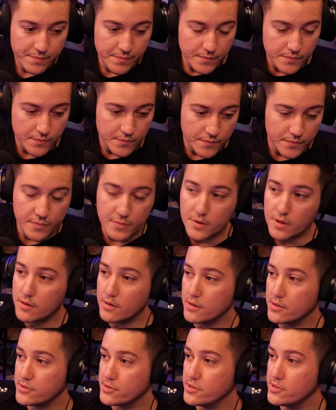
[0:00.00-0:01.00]
Thank you.
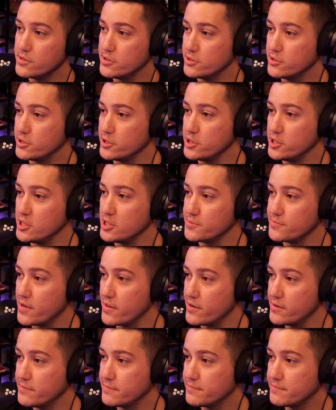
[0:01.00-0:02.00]
Yes, sir. GG's, brother.